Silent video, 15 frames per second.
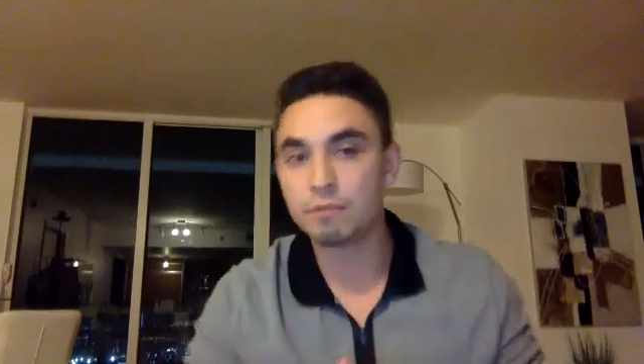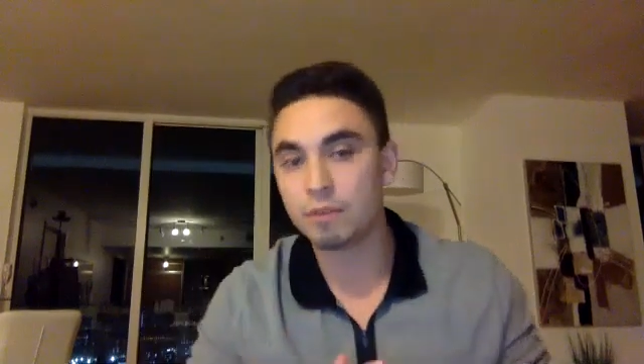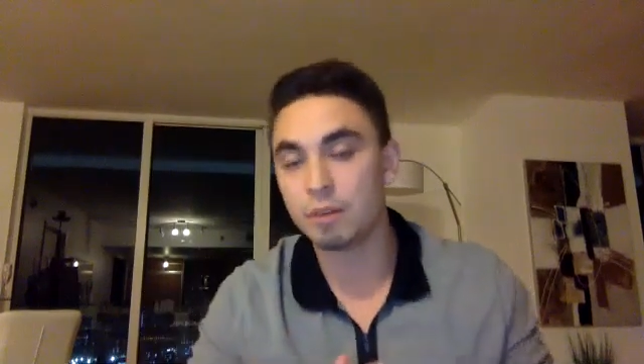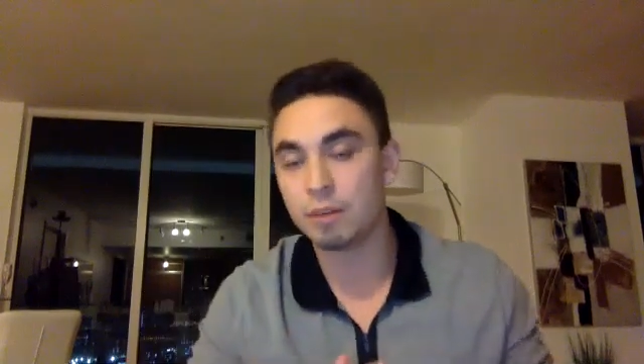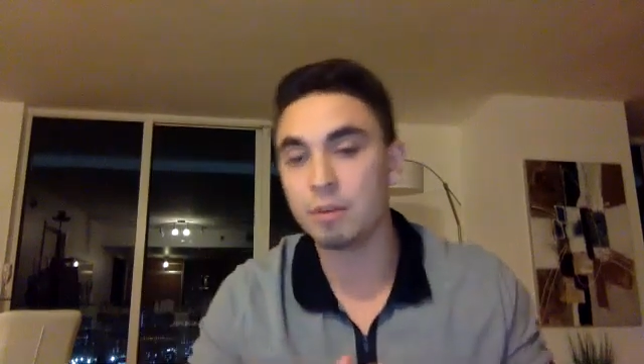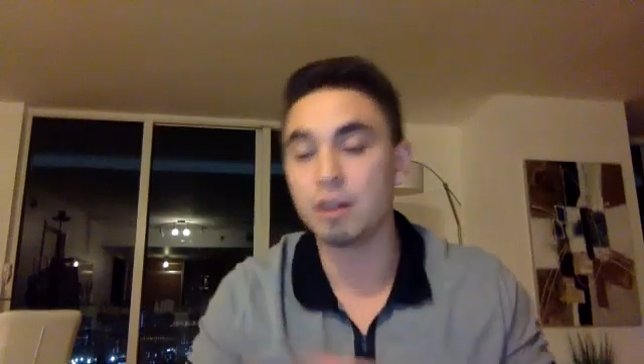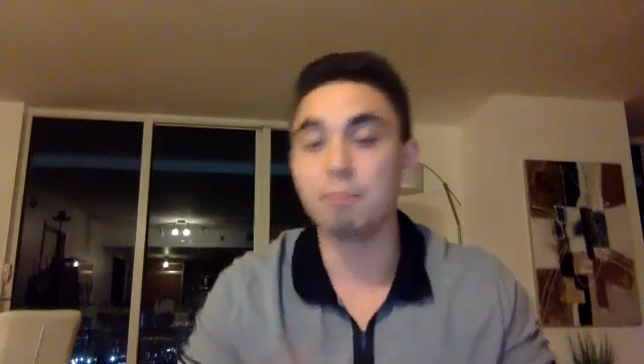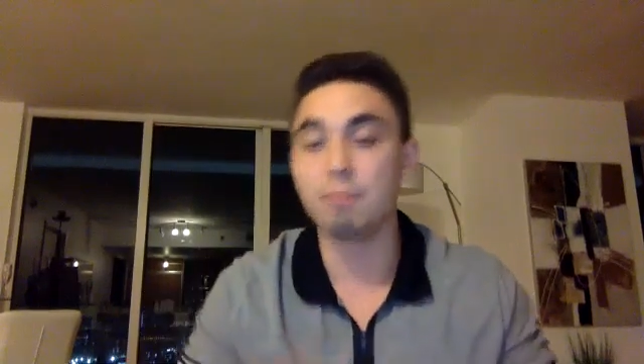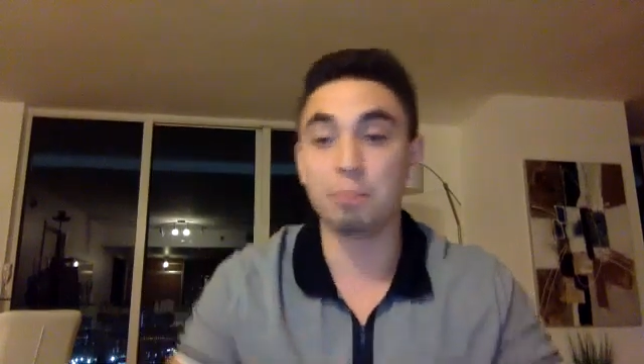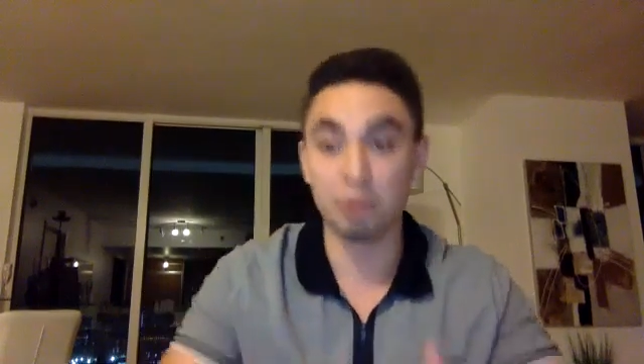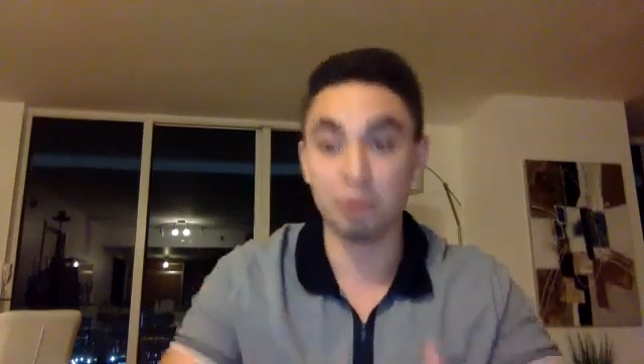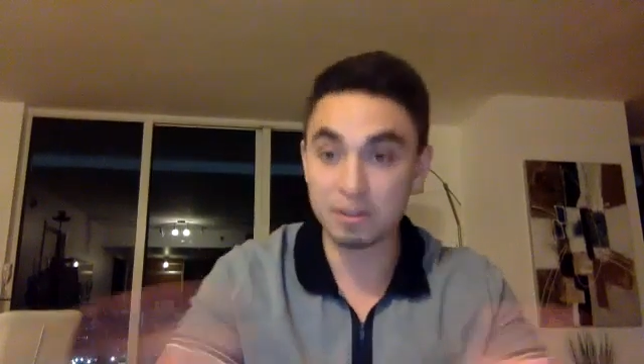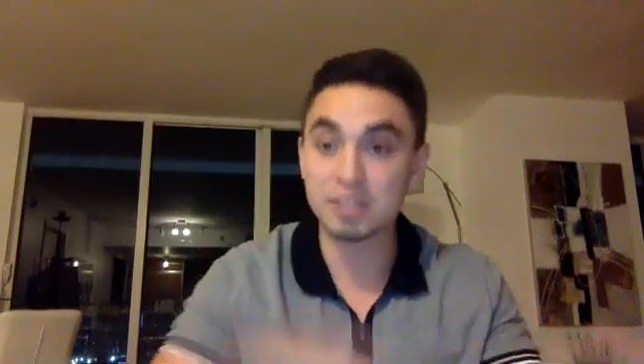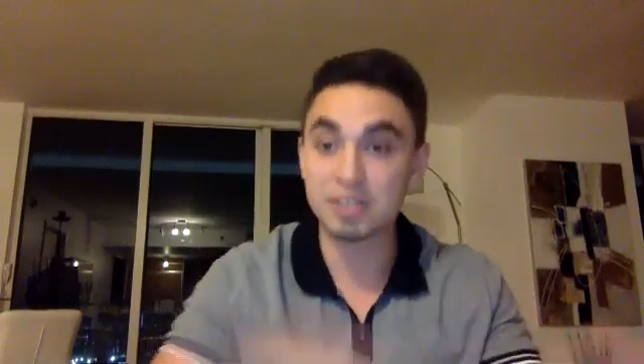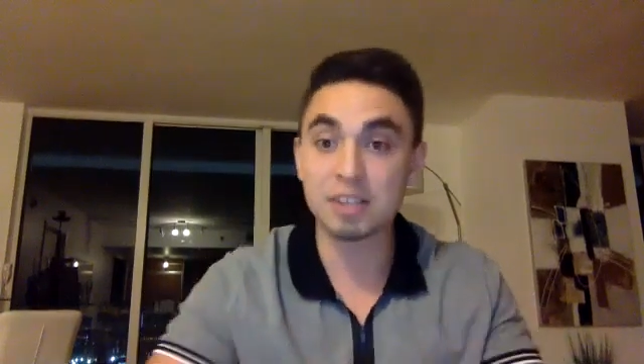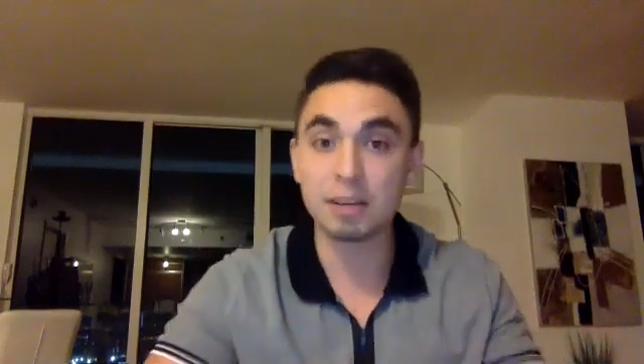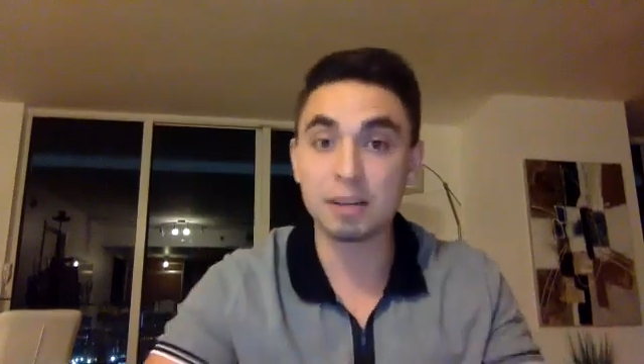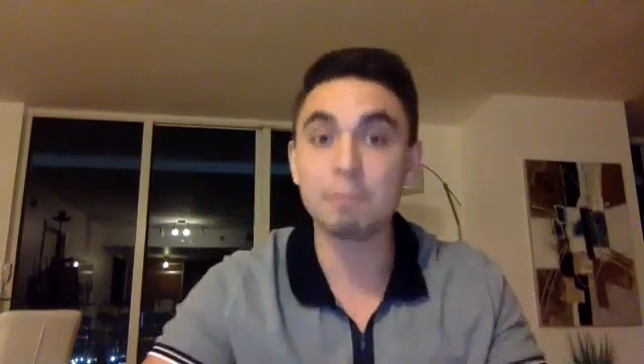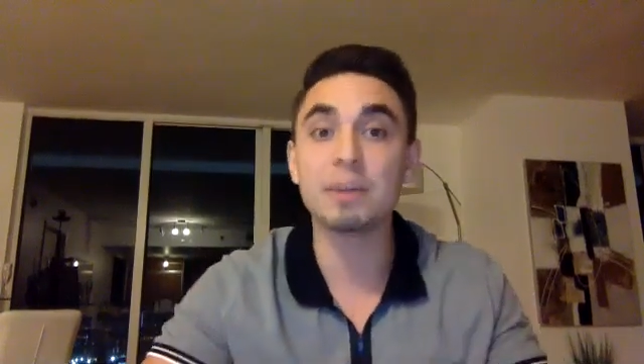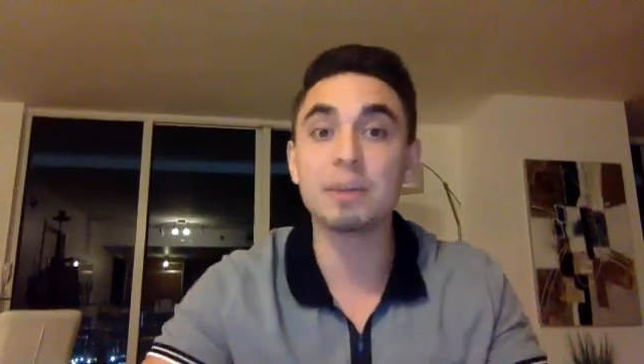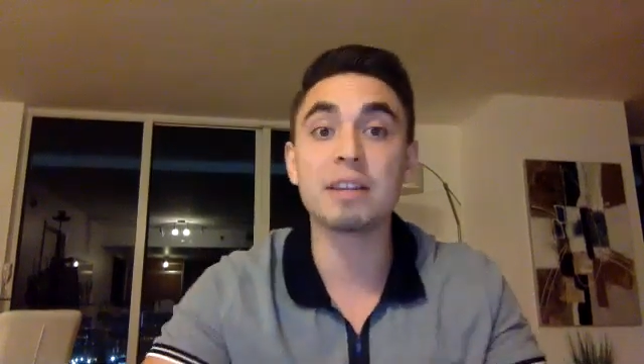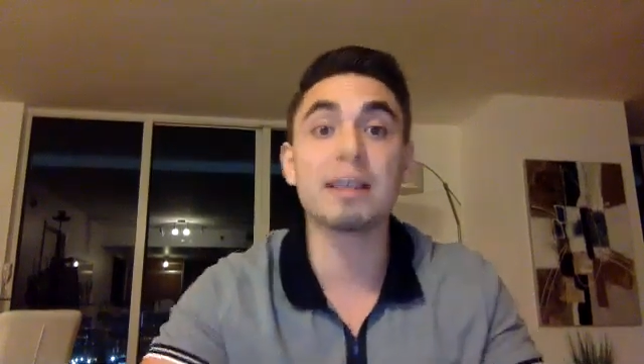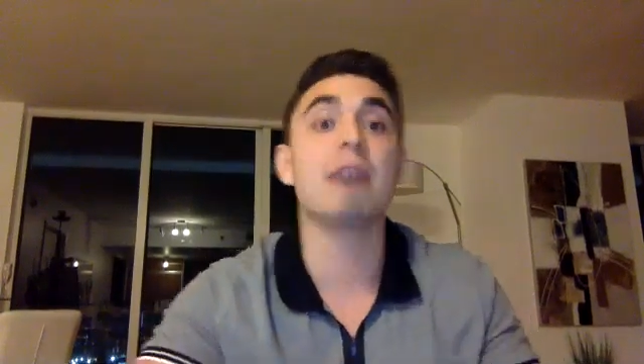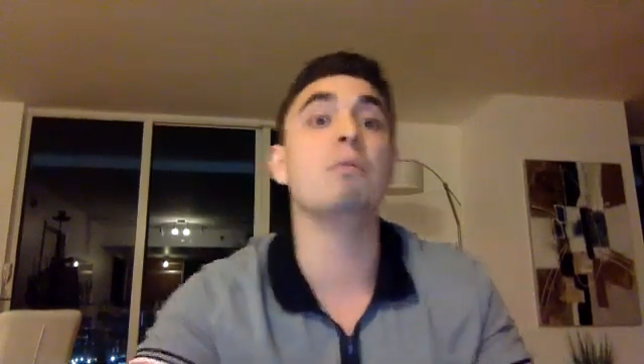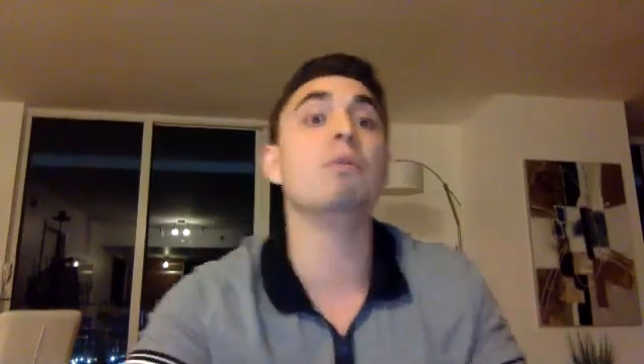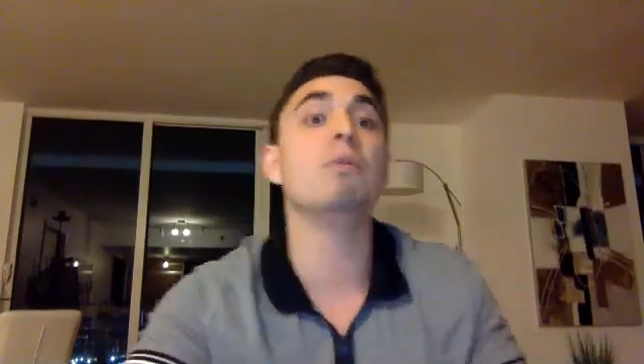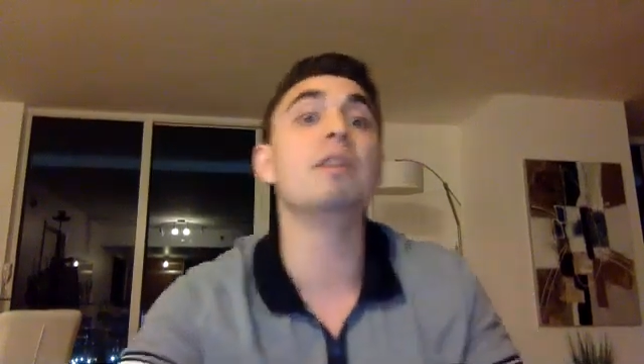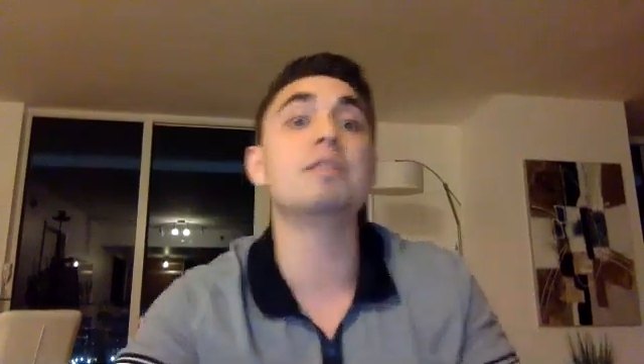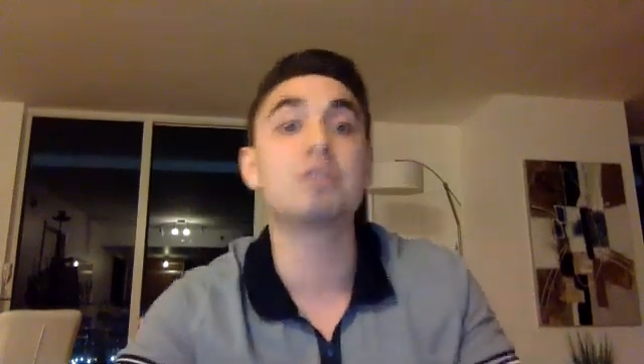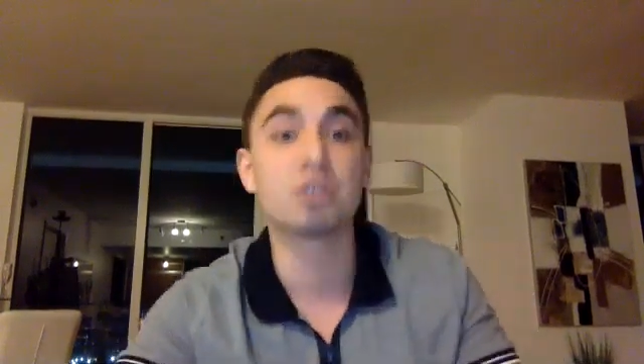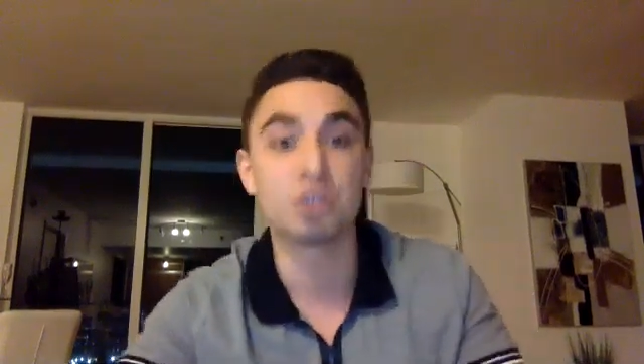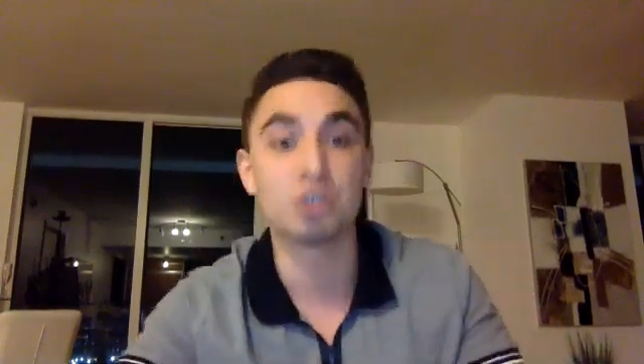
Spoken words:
from a previous company that was